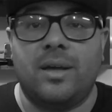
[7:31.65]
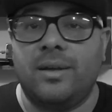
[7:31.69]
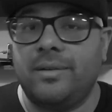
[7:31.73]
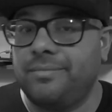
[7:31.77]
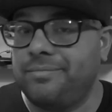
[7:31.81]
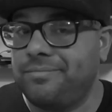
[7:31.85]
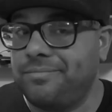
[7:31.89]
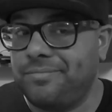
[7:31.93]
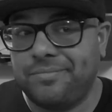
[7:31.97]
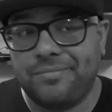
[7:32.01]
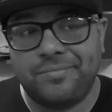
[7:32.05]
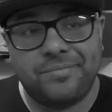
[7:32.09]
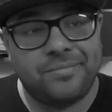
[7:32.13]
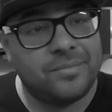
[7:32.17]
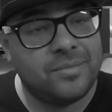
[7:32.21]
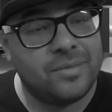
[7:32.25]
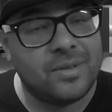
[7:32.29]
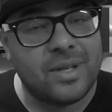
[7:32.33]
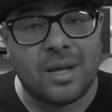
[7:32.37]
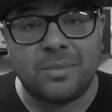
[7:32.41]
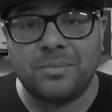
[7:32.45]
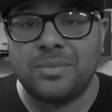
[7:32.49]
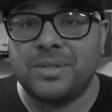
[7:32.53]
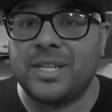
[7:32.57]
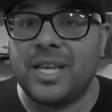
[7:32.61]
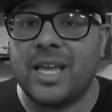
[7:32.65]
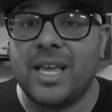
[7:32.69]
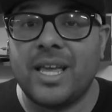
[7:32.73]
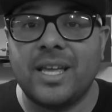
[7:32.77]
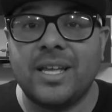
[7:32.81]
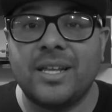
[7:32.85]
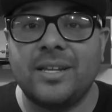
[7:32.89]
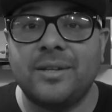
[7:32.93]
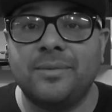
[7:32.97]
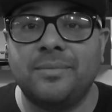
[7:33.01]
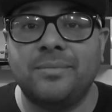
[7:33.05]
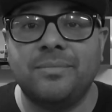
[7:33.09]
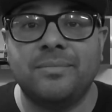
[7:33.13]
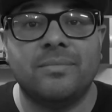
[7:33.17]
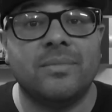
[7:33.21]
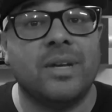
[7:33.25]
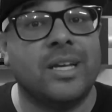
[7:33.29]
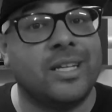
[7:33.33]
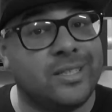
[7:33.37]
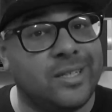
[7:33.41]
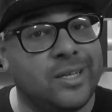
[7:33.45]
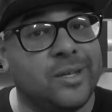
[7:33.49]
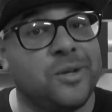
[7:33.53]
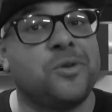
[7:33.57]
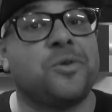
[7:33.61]
I'm saying
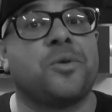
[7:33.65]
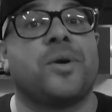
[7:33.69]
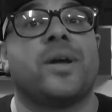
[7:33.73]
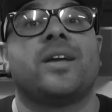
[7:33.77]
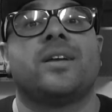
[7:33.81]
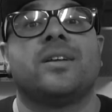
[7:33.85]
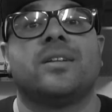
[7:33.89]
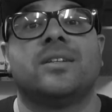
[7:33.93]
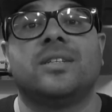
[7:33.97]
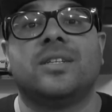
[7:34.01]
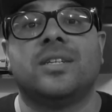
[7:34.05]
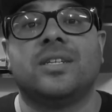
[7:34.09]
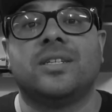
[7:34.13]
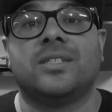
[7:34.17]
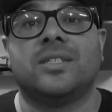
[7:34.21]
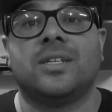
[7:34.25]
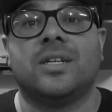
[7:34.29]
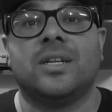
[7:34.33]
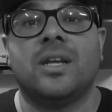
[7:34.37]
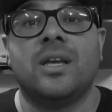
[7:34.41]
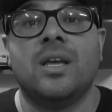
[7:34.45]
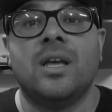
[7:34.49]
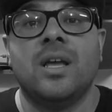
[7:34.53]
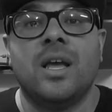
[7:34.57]
it's in great condition.